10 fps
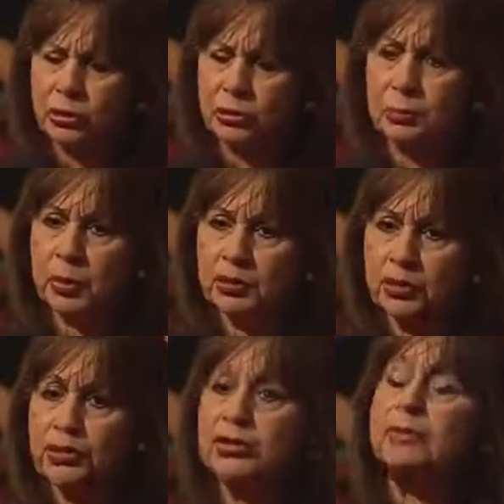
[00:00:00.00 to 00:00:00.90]
do with
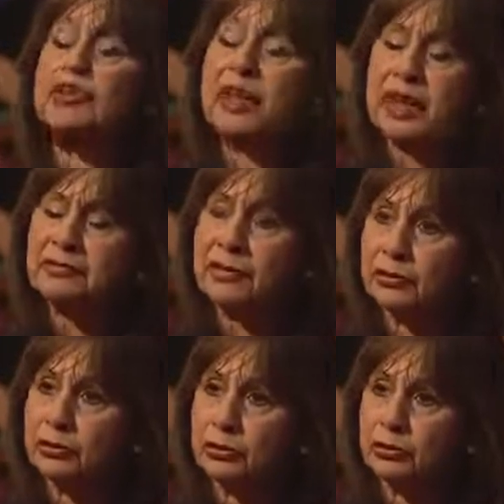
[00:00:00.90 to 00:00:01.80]
partition, but
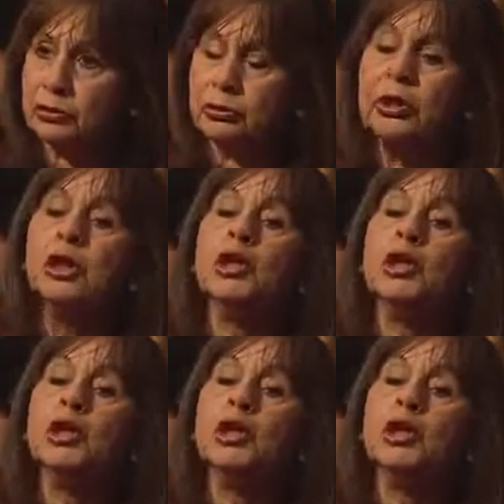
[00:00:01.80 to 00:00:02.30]
everything to do